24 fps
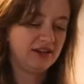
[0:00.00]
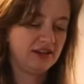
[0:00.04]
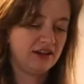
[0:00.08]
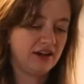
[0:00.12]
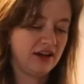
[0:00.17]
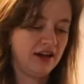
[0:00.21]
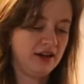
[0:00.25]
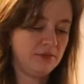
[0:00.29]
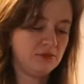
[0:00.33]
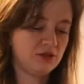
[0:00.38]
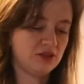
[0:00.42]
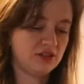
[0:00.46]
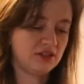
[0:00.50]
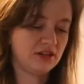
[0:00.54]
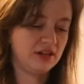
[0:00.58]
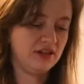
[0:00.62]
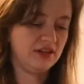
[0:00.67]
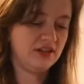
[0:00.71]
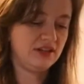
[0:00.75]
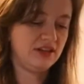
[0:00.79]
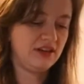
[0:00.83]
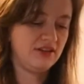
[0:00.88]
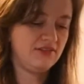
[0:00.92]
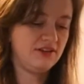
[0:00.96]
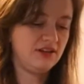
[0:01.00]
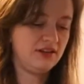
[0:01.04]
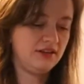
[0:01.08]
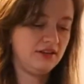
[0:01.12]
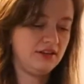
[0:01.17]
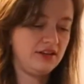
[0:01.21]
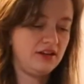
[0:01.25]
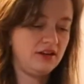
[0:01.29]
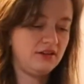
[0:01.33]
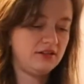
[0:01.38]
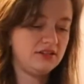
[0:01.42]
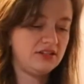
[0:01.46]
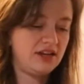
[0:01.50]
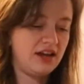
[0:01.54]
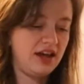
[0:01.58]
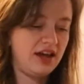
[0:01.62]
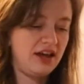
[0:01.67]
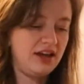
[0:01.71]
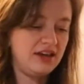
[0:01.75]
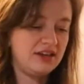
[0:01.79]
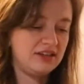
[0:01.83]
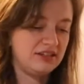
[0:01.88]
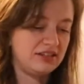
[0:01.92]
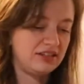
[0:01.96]
I'm just going to give it a little
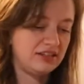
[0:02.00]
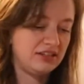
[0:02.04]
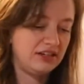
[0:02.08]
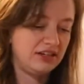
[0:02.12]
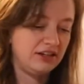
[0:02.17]
taste